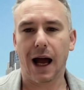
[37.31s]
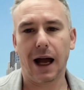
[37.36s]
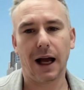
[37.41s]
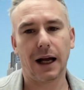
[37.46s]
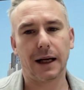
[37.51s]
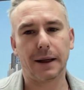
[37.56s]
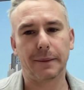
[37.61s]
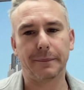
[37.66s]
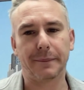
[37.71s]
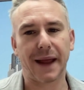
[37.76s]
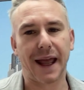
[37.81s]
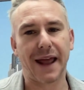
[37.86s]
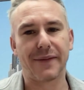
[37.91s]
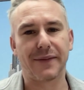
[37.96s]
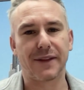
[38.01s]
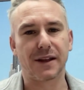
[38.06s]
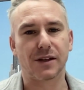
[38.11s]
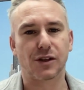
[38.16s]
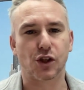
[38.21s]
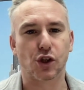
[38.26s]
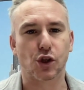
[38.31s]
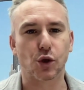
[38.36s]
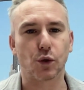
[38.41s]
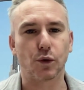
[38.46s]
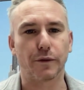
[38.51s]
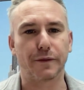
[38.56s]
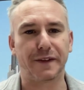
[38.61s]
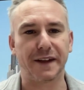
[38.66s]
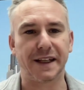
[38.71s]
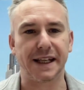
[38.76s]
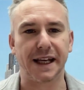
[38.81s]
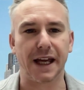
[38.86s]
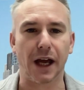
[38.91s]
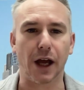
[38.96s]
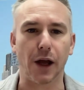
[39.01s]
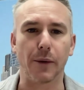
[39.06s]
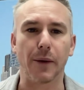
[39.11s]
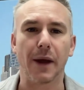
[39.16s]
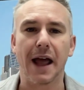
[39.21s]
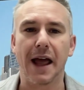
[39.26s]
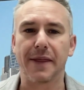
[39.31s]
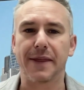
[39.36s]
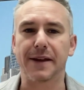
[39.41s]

in this short video.